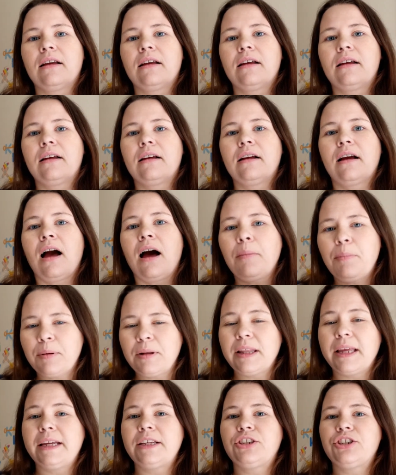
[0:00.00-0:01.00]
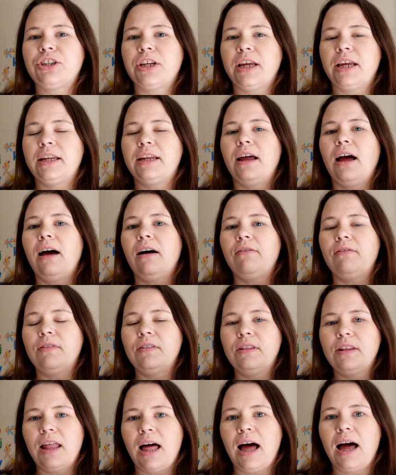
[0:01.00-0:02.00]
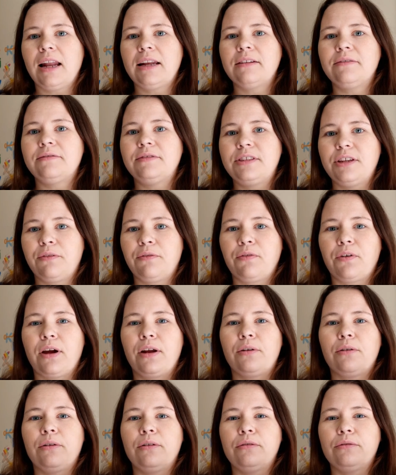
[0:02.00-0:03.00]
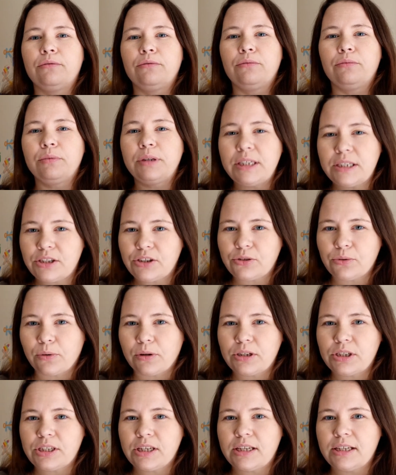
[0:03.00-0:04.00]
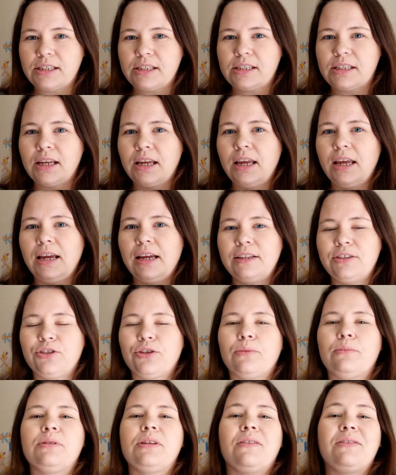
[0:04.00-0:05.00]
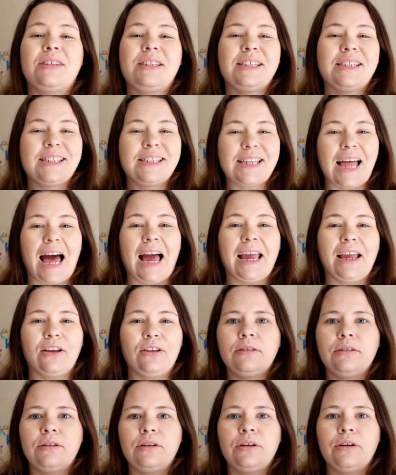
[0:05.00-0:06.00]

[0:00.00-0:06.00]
compilation of a lot of different resources in terms of styles.